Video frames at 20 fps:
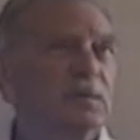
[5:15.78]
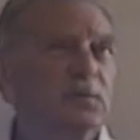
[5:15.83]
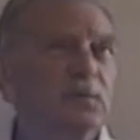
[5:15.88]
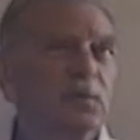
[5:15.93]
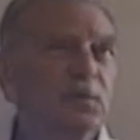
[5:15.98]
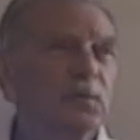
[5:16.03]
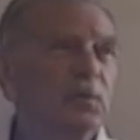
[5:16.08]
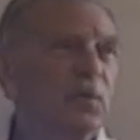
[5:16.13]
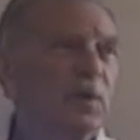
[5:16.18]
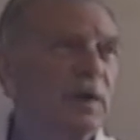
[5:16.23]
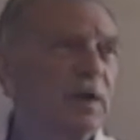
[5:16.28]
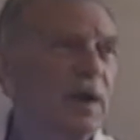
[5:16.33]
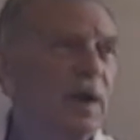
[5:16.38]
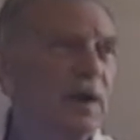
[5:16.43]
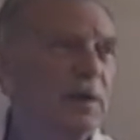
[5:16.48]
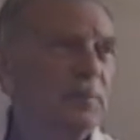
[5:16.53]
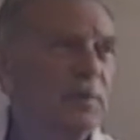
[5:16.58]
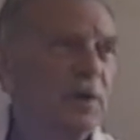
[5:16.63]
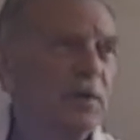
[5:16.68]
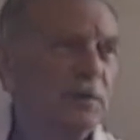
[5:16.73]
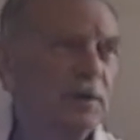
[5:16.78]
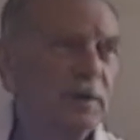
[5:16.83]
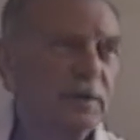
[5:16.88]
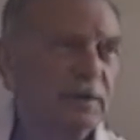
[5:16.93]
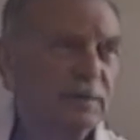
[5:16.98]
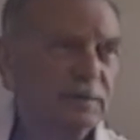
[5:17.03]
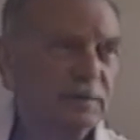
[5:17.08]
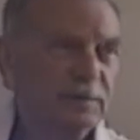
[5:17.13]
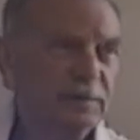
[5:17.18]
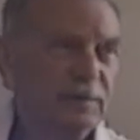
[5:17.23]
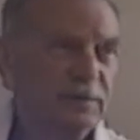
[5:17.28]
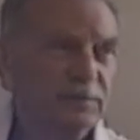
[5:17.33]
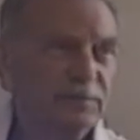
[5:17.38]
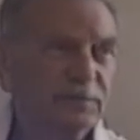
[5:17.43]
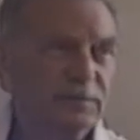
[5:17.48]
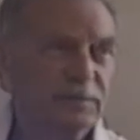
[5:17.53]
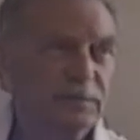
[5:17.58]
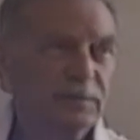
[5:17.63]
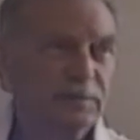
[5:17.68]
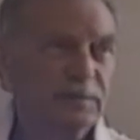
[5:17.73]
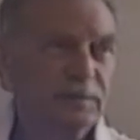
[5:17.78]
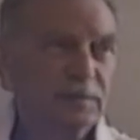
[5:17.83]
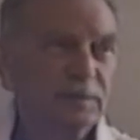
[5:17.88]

with 1 arm out like this.